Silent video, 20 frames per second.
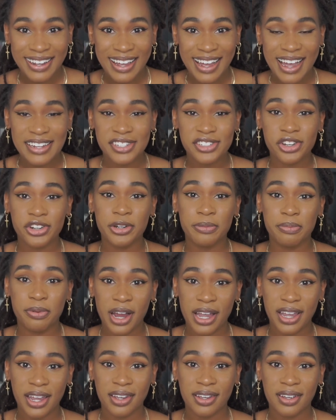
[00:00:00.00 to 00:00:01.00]
I started
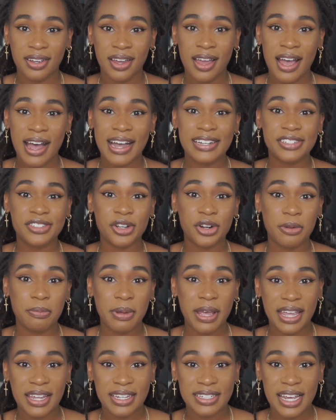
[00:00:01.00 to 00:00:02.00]
praying. I started
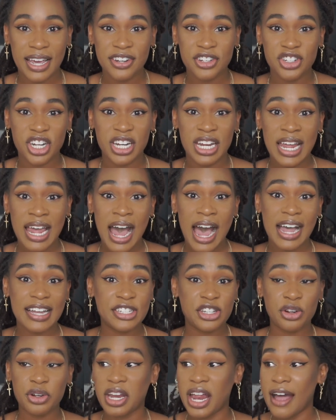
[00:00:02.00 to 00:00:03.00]
paying attention. I
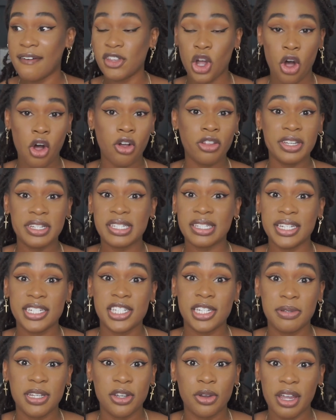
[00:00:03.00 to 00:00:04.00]
started having all these things
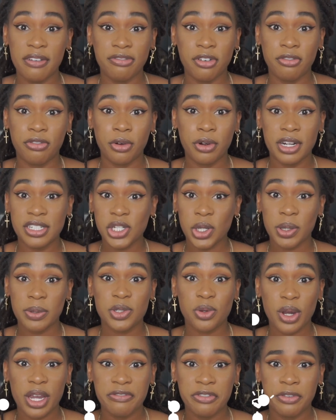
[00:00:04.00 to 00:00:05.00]
to be grateful for, and so I
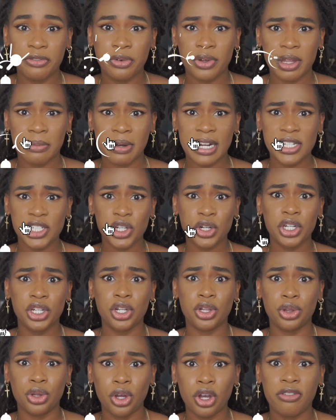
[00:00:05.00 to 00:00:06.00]
was grateful for them. And I started
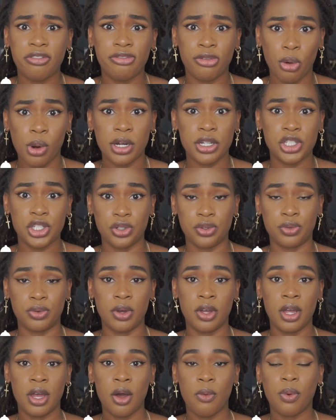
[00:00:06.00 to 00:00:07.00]
to look forward
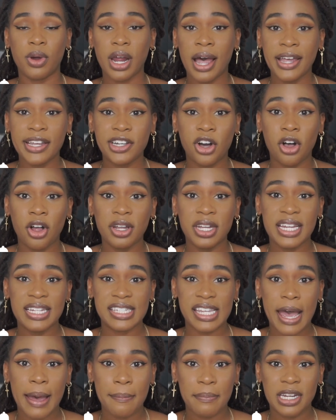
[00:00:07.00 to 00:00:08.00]
to what I called
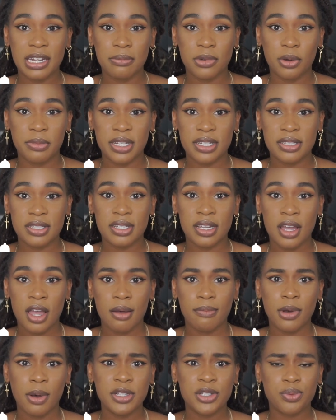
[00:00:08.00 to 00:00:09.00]
it's happening moments.
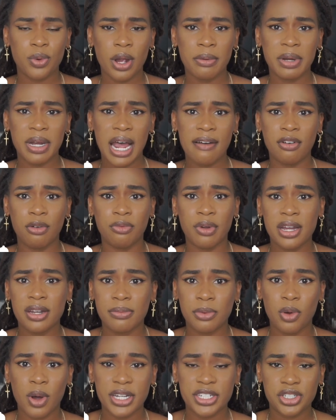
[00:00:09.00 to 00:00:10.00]
Moments where I would have a
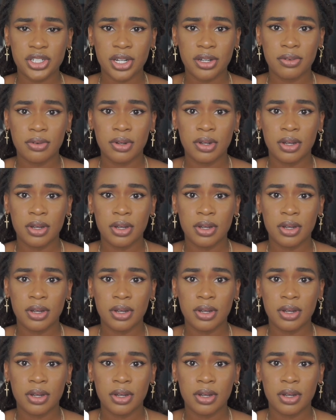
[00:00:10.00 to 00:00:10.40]
random question